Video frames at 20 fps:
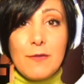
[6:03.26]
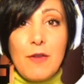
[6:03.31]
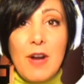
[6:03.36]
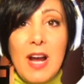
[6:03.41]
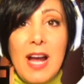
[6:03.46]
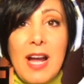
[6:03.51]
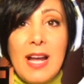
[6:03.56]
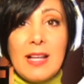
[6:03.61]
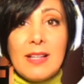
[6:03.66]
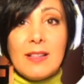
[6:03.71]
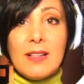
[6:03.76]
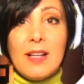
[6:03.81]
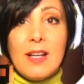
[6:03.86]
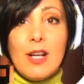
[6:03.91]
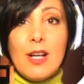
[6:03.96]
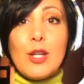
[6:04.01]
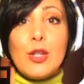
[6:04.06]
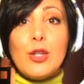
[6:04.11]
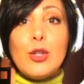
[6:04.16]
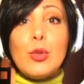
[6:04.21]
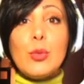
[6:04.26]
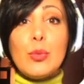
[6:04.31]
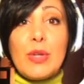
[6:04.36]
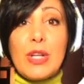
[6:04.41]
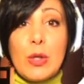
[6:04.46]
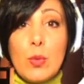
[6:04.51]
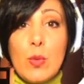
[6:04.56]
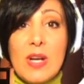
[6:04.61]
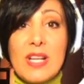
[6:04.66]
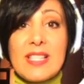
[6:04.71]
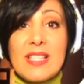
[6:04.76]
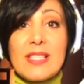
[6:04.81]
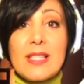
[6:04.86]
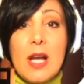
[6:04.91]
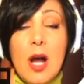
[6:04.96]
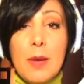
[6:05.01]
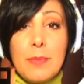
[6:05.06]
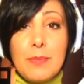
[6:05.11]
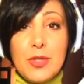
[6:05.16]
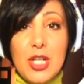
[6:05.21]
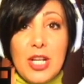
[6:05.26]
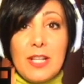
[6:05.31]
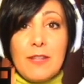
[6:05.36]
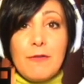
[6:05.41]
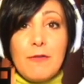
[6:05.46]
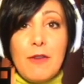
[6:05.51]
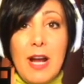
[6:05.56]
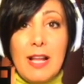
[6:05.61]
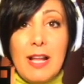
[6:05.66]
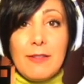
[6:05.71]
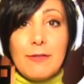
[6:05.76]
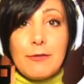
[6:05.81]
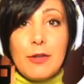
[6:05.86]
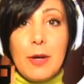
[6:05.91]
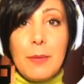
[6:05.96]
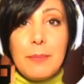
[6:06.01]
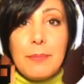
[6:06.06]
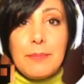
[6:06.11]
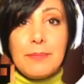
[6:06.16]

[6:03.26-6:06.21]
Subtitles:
file, to request the object file from.